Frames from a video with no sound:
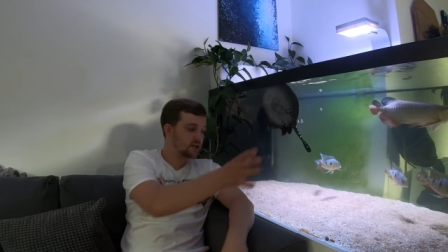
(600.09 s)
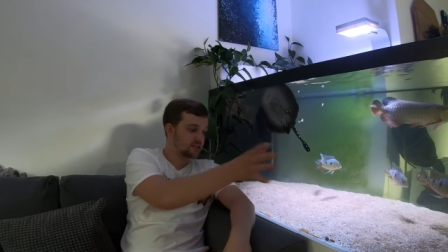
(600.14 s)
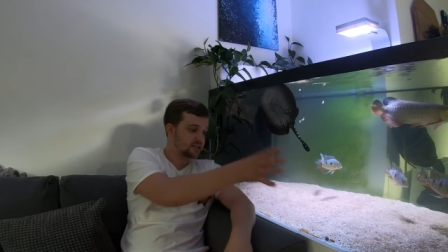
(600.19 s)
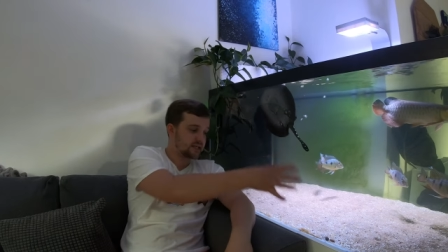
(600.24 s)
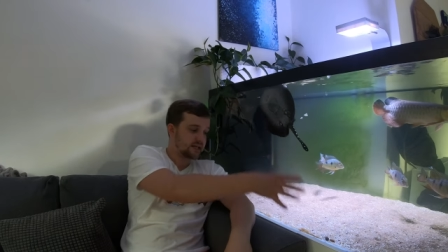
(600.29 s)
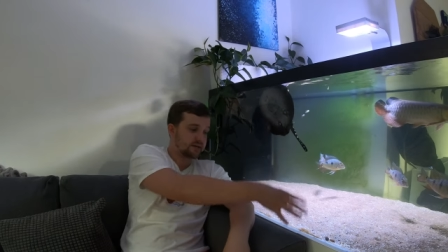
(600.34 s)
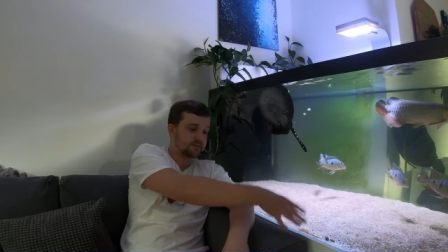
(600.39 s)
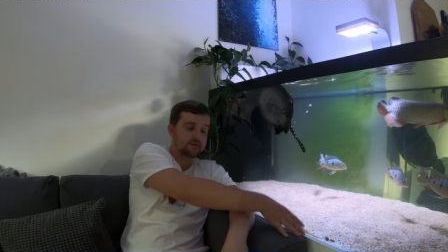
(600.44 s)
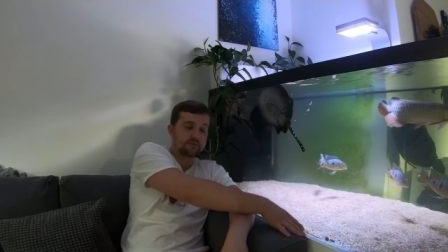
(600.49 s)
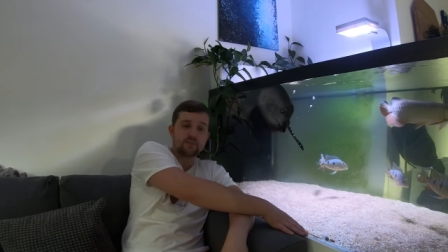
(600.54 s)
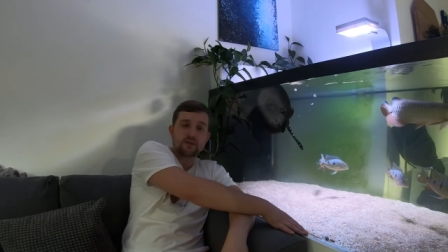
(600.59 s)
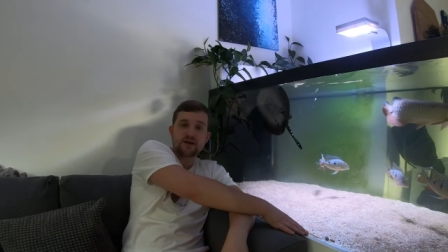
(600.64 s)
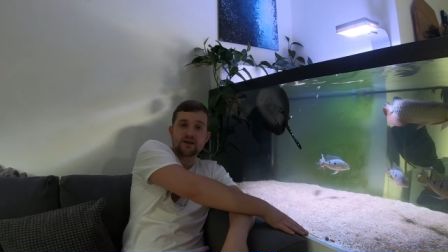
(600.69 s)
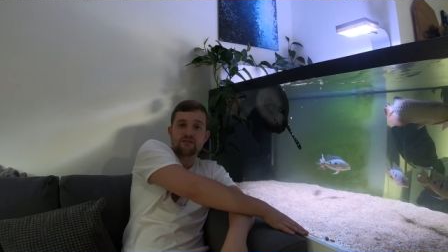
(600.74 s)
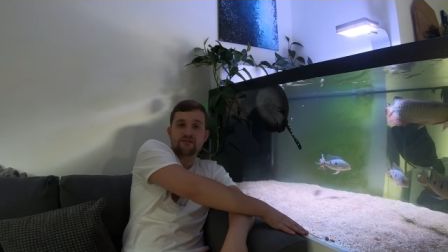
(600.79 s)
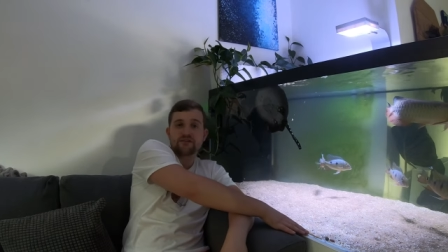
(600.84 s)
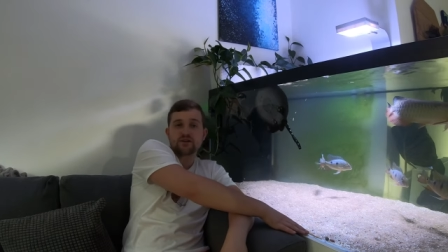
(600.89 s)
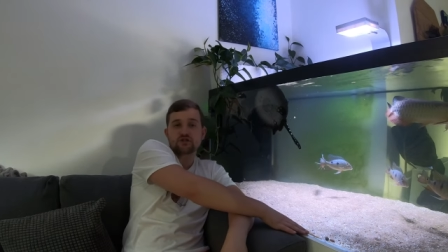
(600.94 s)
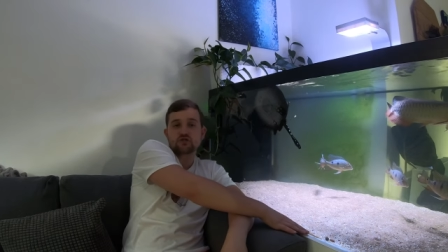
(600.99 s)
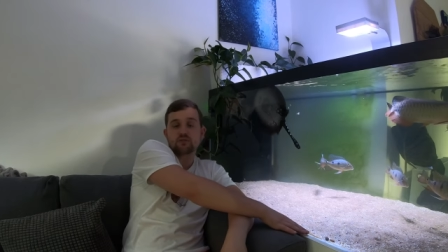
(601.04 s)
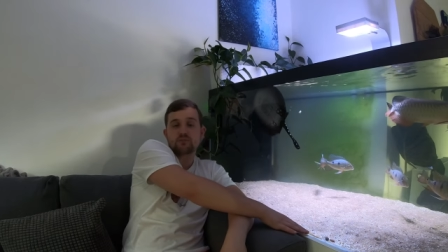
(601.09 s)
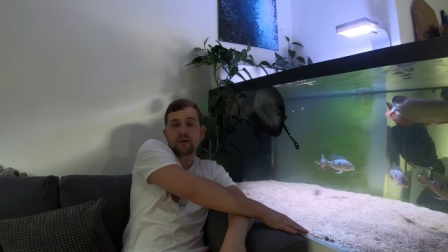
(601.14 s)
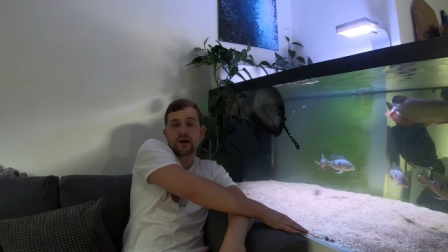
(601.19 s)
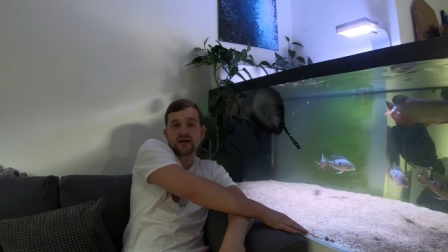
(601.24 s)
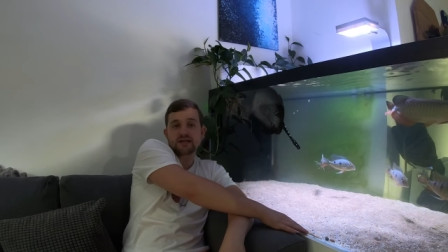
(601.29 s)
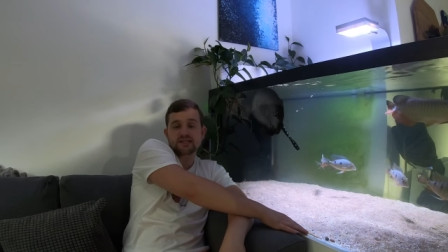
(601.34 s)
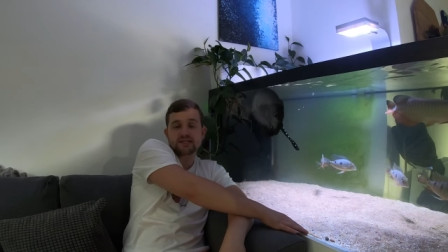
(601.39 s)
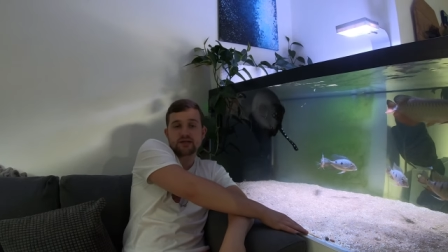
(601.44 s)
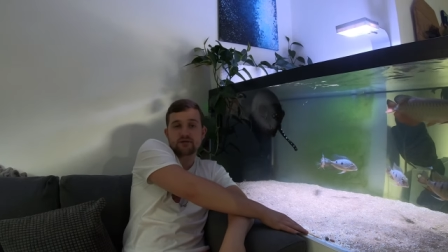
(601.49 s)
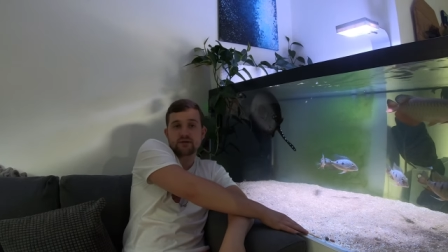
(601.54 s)
to keep the beneficial
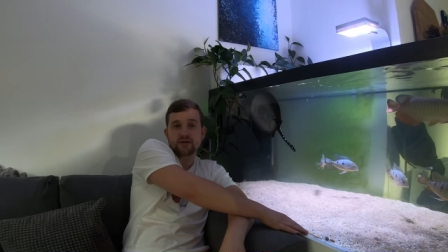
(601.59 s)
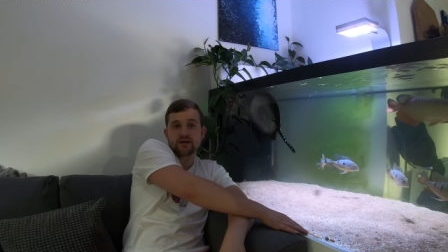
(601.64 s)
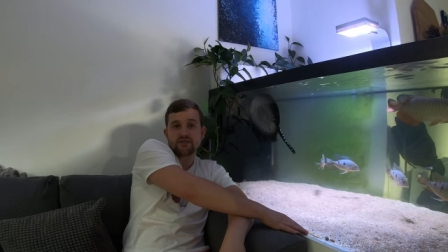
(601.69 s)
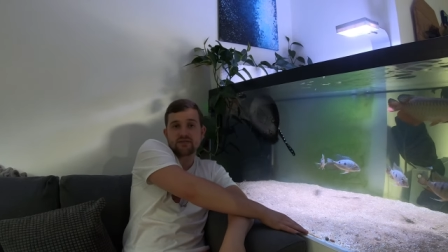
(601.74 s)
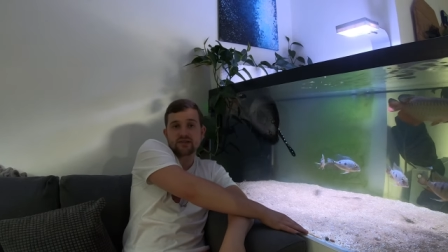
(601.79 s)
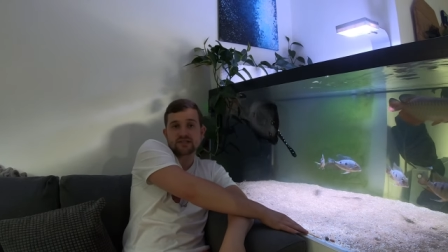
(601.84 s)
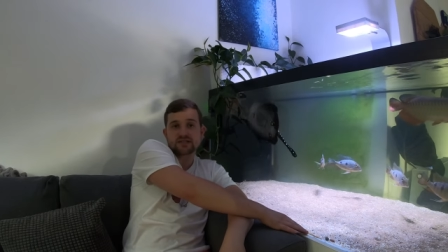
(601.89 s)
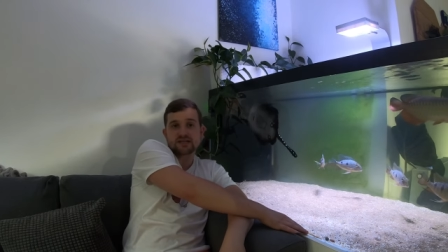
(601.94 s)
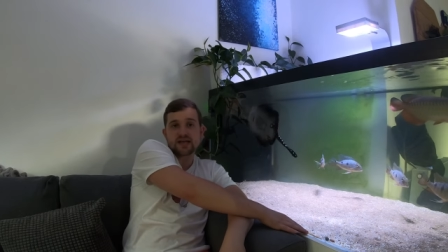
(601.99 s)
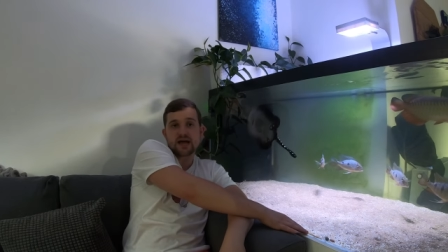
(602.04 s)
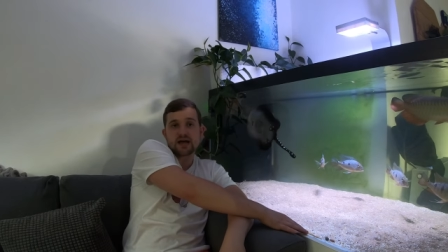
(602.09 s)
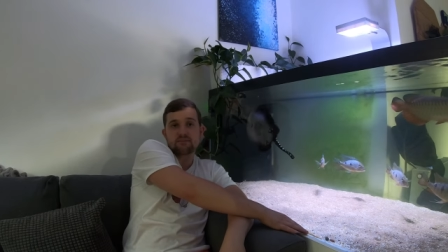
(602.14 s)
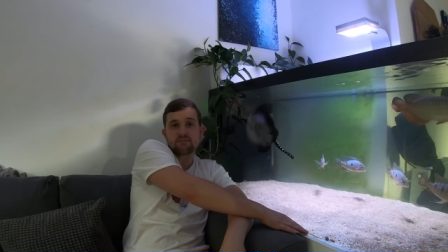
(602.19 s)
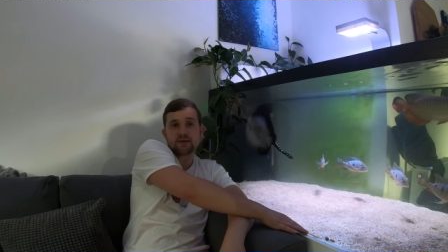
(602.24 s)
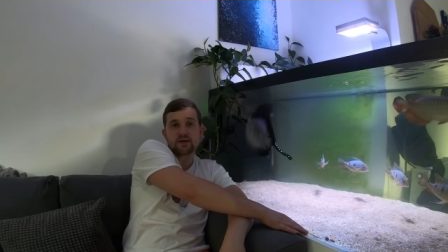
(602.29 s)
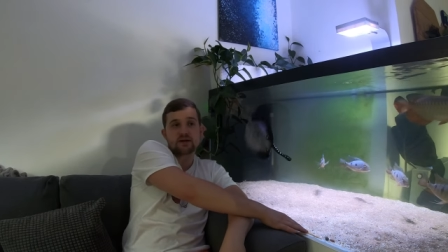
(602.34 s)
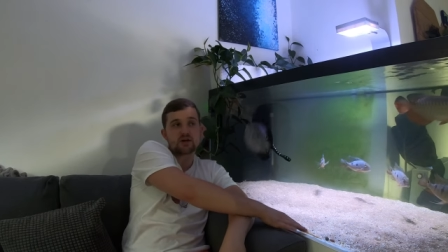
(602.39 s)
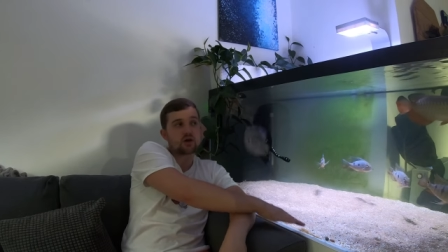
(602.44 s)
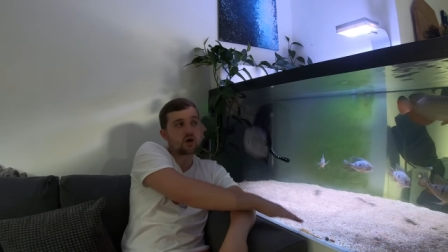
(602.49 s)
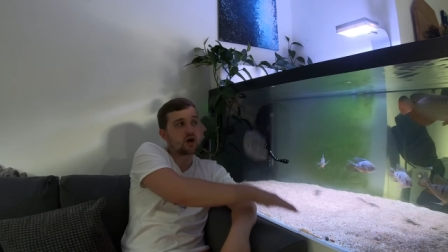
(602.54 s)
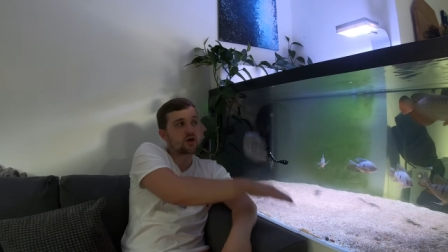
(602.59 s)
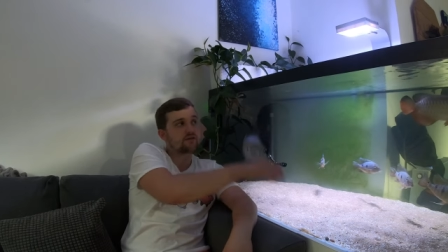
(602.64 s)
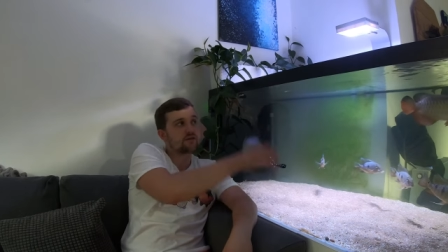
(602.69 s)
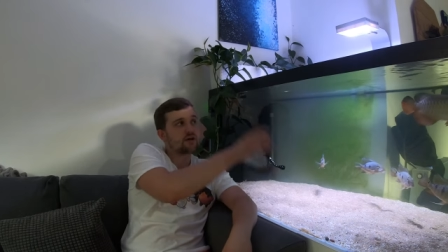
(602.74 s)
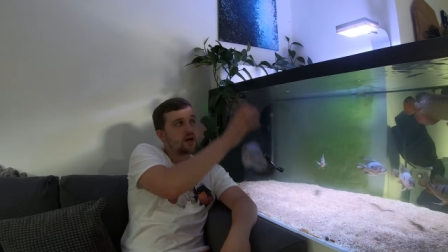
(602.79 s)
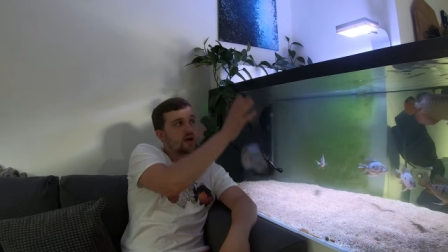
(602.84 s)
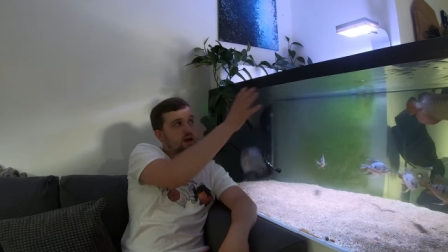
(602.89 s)
bacteria in the sand bed alive